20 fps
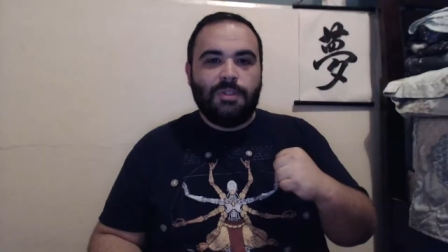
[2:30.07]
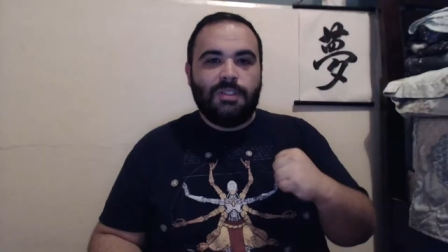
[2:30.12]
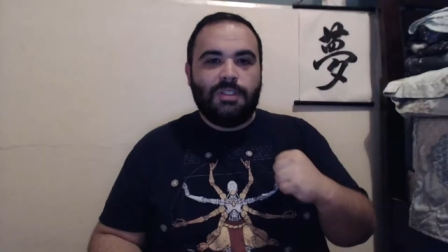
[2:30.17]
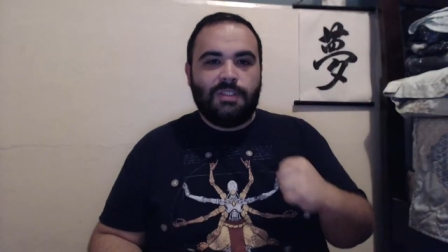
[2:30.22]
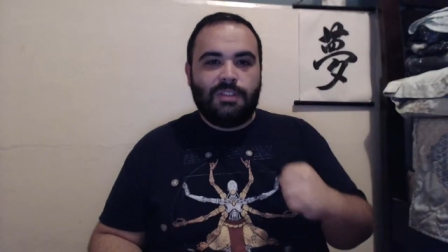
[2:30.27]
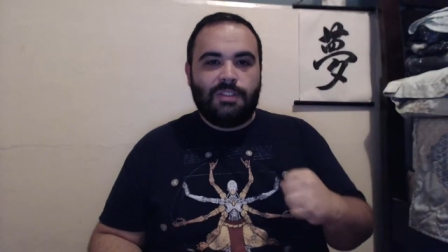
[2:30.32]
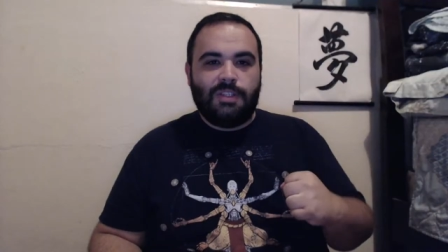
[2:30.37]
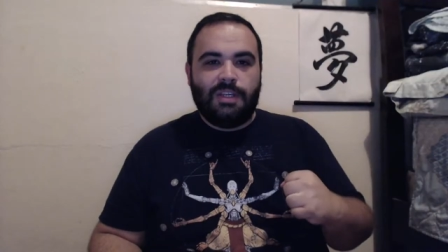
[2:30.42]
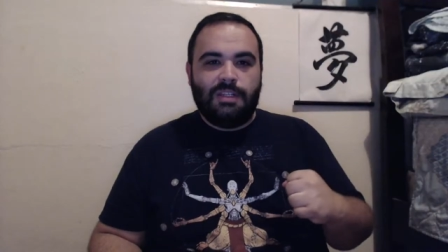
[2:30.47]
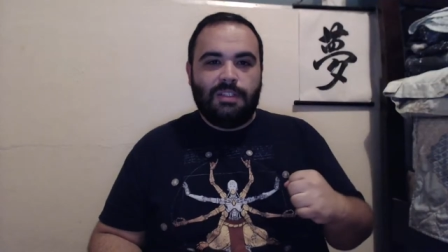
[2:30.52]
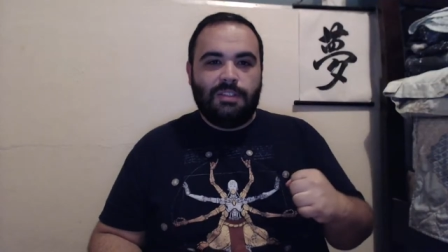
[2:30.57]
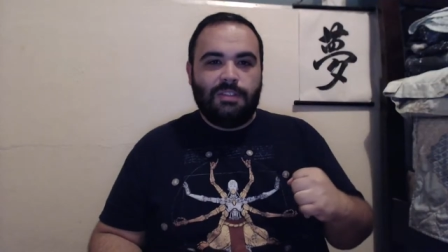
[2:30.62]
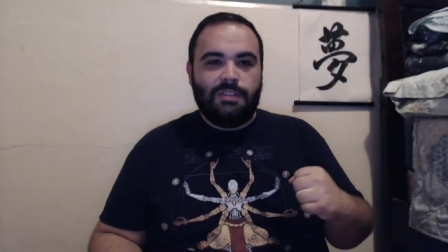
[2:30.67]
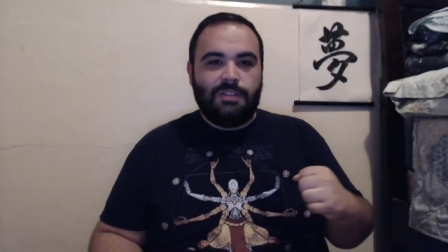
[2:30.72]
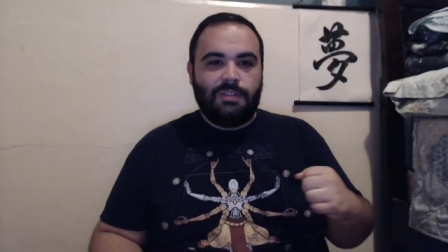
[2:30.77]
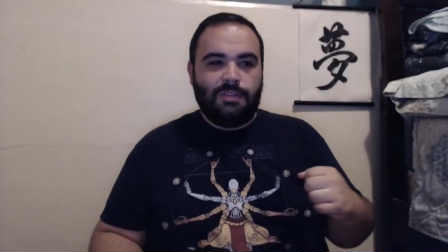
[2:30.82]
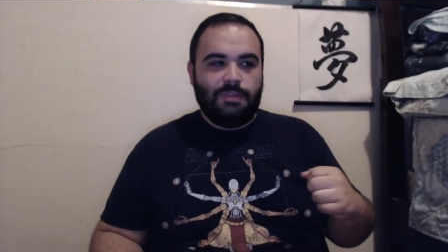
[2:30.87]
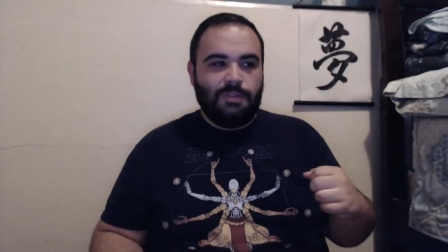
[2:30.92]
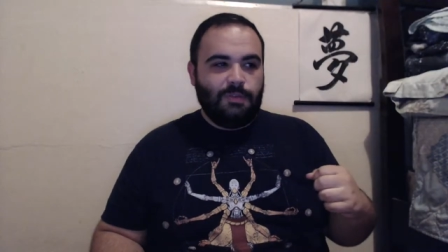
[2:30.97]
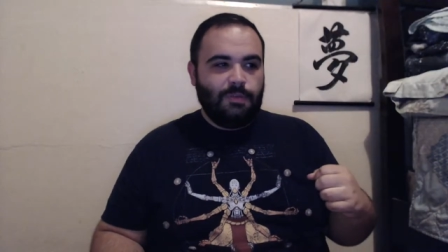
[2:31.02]

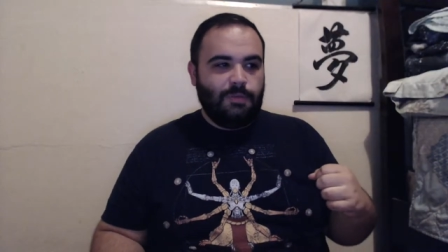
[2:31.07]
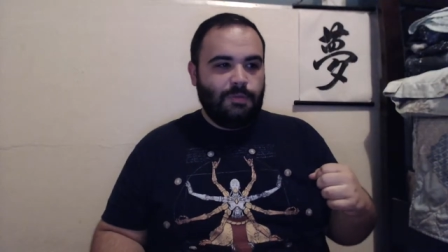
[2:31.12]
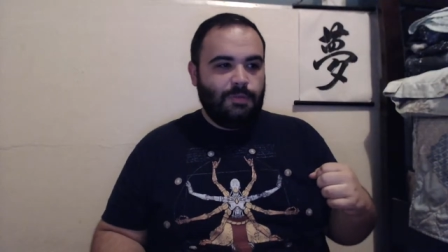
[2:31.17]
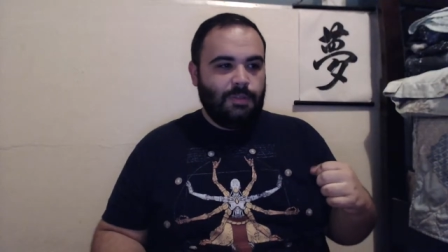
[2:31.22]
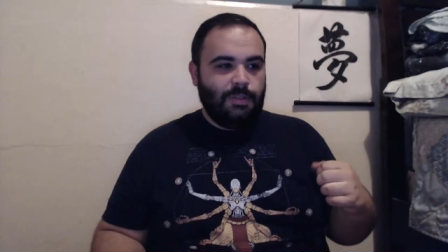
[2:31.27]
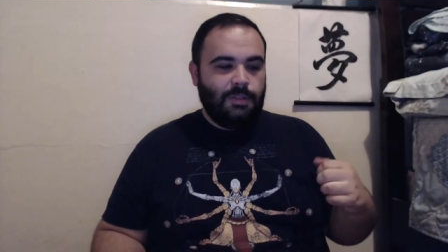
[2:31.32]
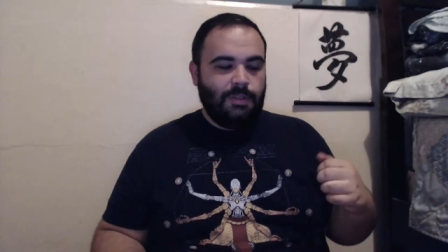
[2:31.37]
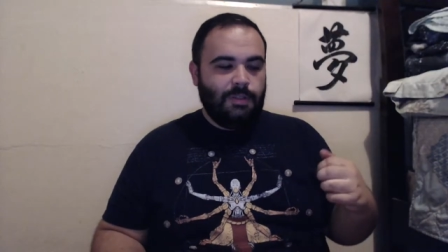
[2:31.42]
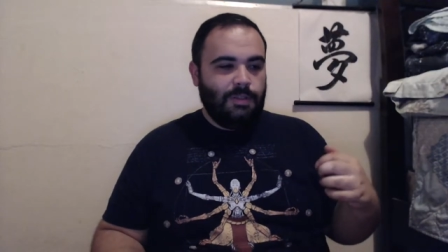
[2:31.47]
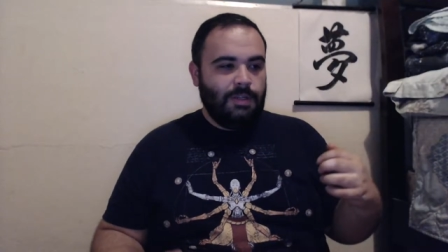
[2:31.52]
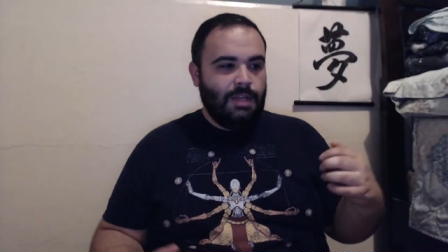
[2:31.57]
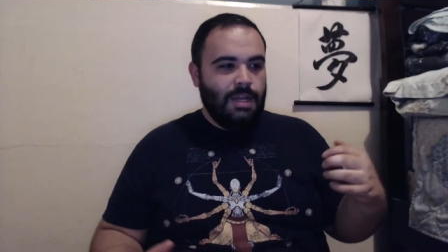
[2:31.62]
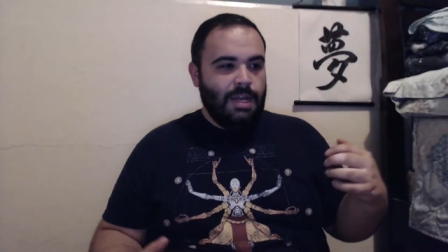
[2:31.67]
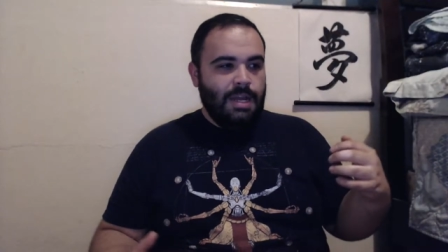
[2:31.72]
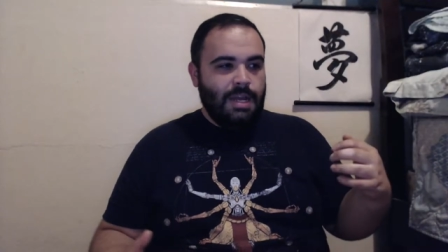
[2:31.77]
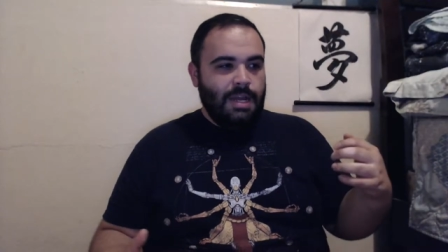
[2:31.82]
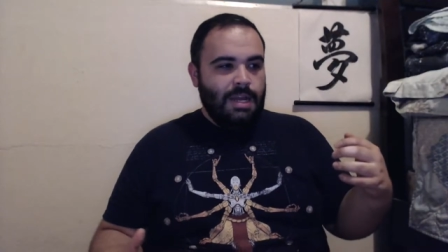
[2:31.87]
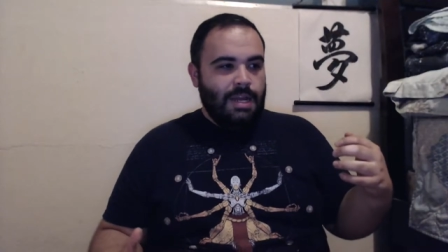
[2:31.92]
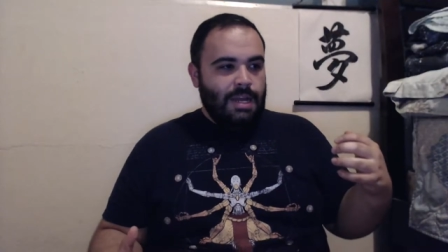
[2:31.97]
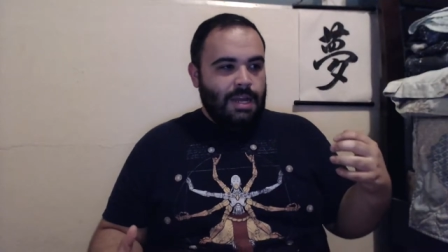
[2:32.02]
sense of uh,
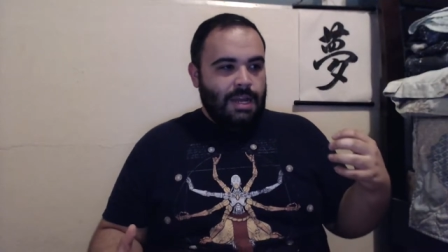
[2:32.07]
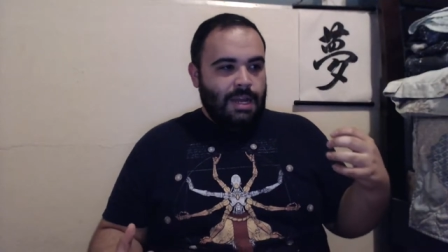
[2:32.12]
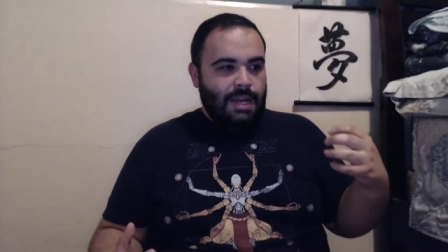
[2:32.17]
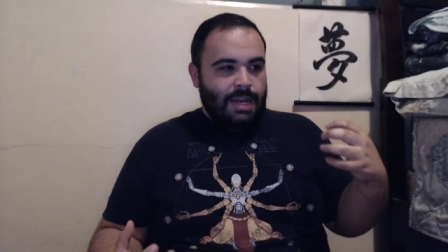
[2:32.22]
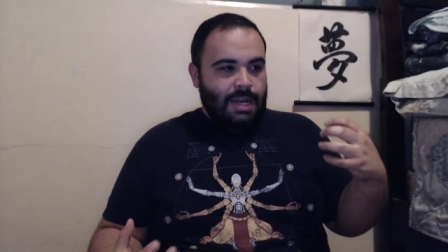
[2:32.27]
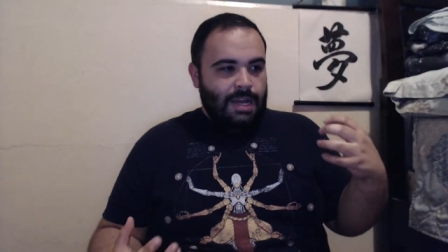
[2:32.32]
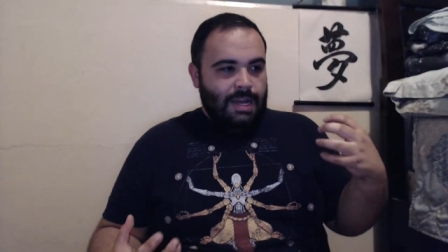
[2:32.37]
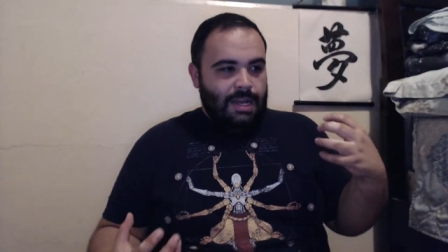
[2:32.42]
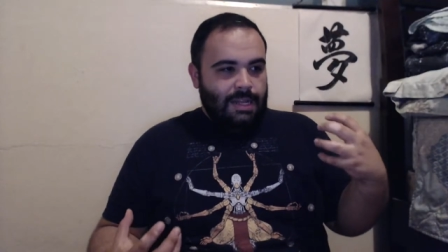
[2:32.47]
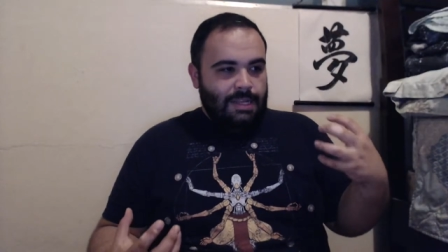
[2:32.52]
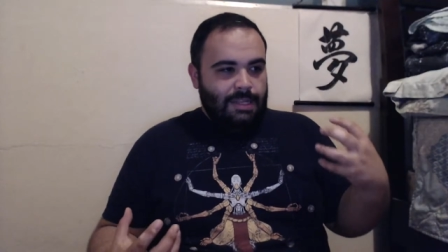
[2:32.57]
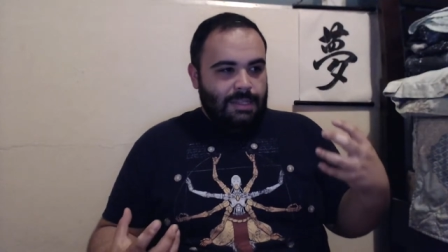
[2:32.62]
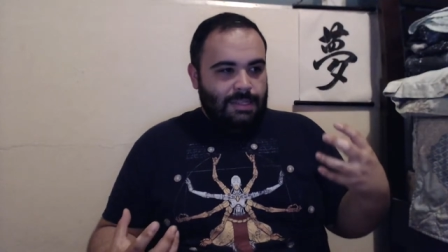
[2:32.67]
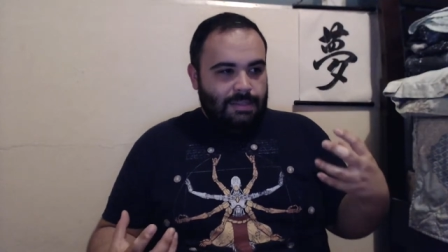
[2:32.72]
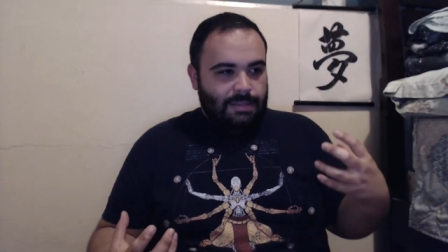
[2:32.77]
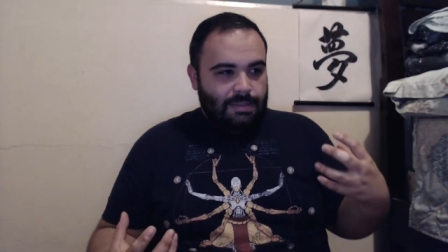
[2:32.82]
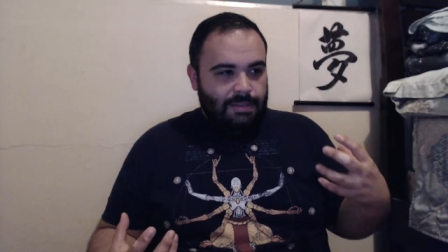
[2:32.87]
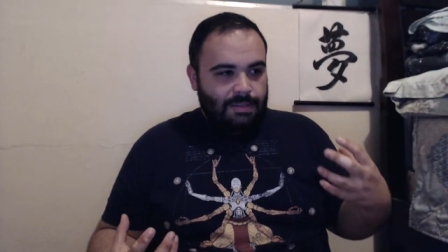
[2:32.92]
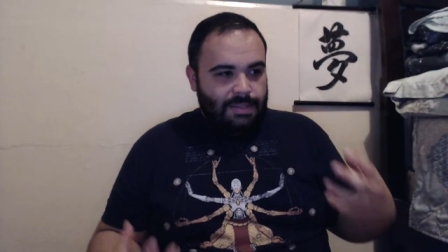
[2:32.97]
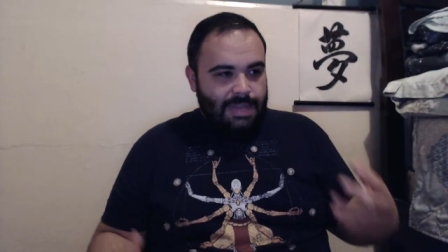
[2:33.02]

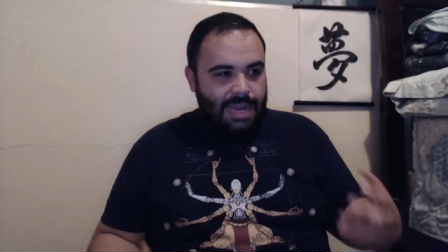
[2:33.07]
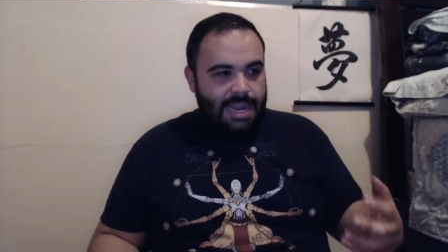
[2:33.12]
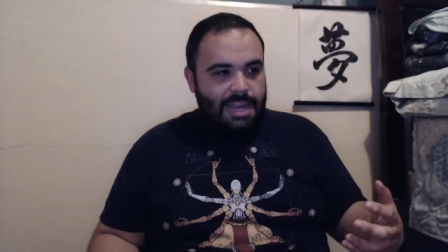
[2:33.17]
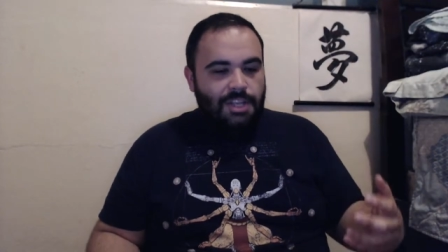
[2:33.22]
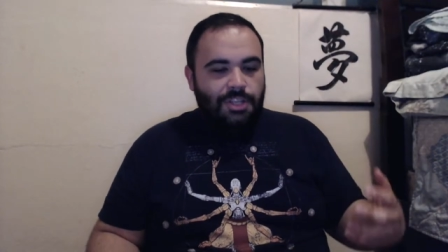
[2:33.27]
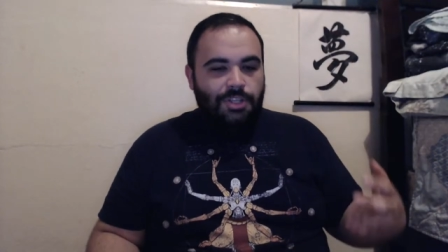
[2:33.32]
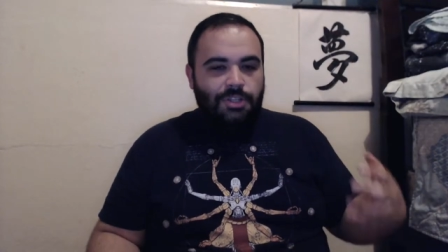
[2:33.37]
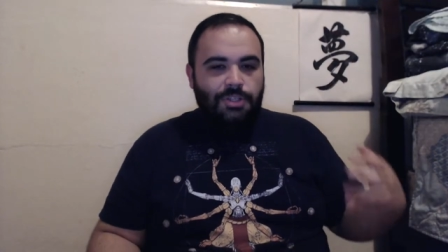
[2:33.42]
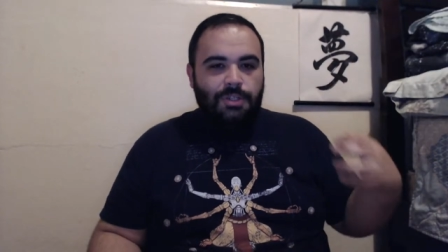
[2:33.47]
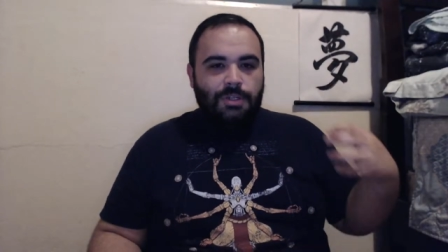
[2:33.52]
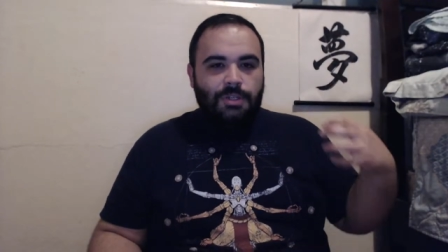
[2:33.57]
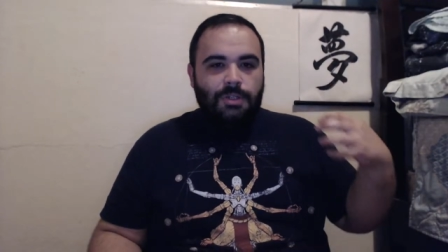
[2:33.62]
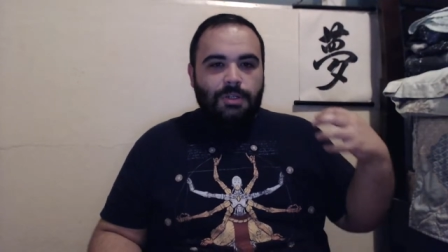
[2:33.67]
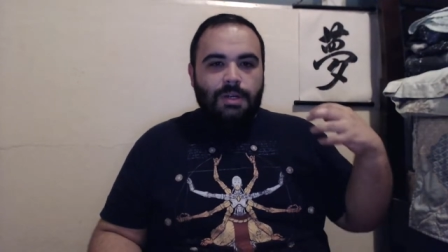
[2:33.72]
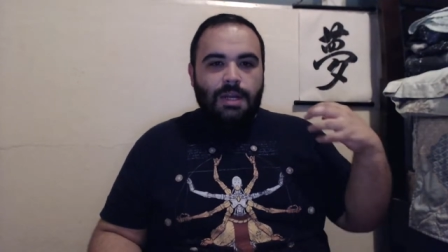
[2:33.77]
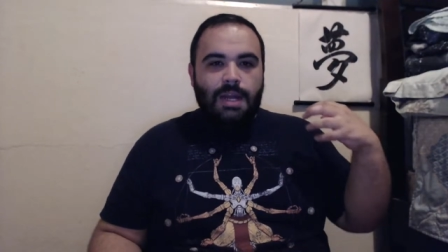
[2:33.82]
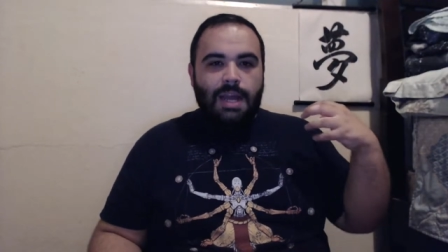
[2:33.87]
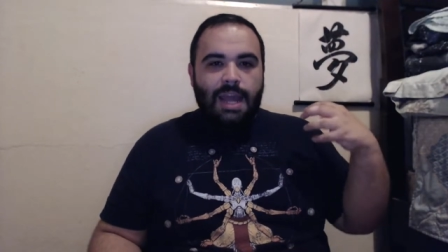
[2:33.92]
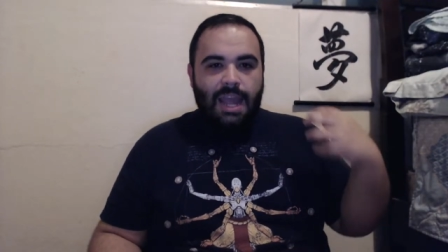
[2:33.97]
danger,